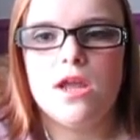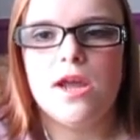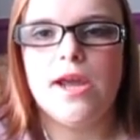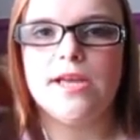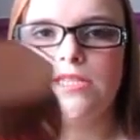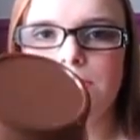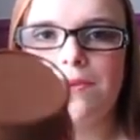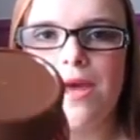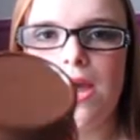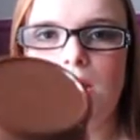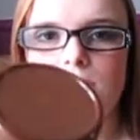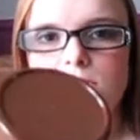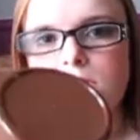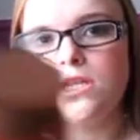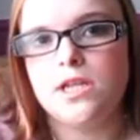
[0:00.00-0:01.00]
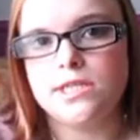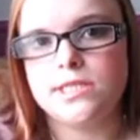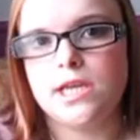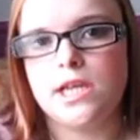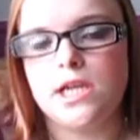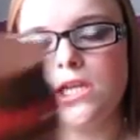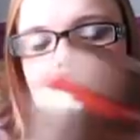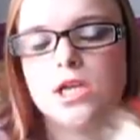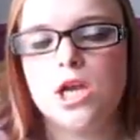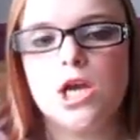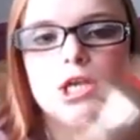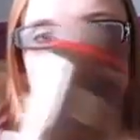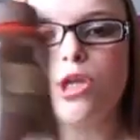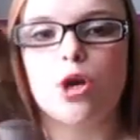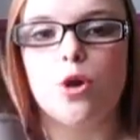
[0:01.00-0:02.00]
it's a pound, let's get it.
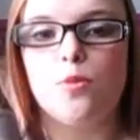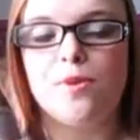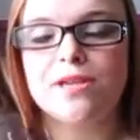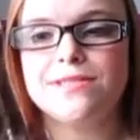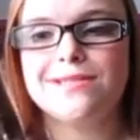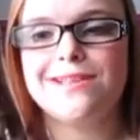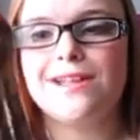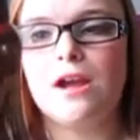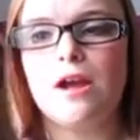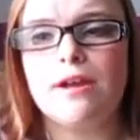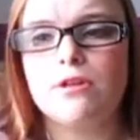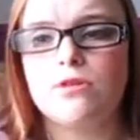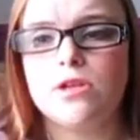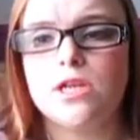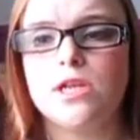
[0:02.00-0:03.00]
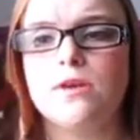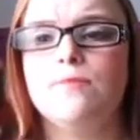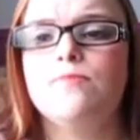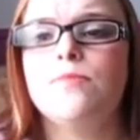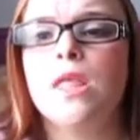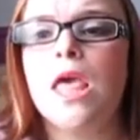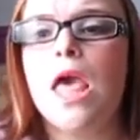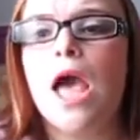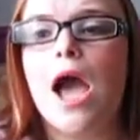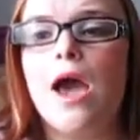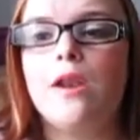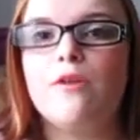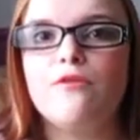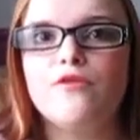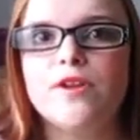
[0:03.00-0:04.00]
So basically I got it
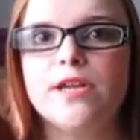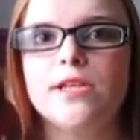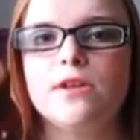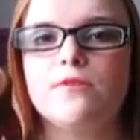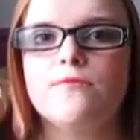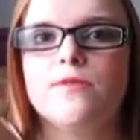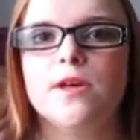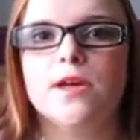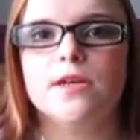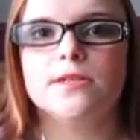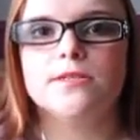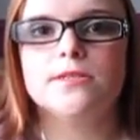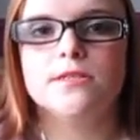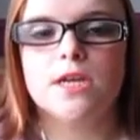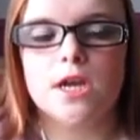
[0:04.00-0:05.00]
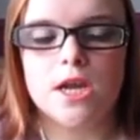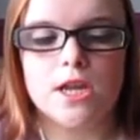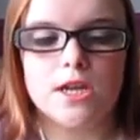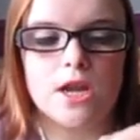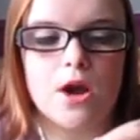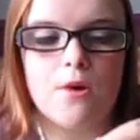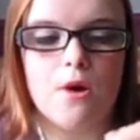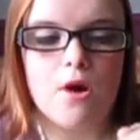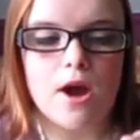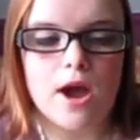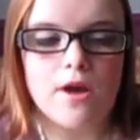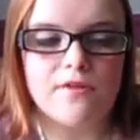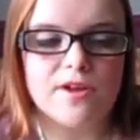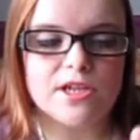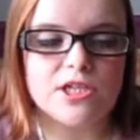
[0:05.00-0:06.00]
and I freaking love this. Now I
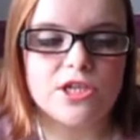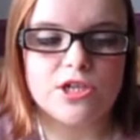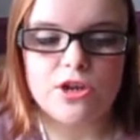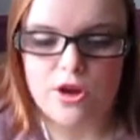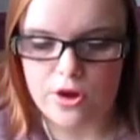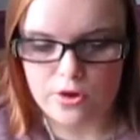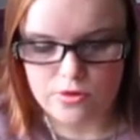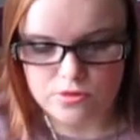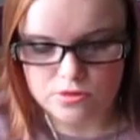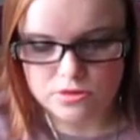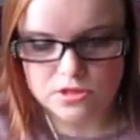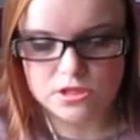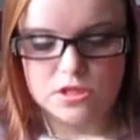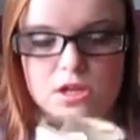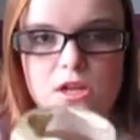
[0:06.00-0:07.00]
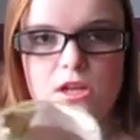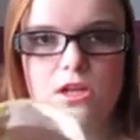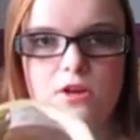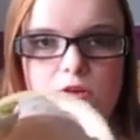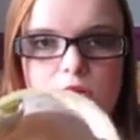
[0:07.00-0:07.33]
have actually used near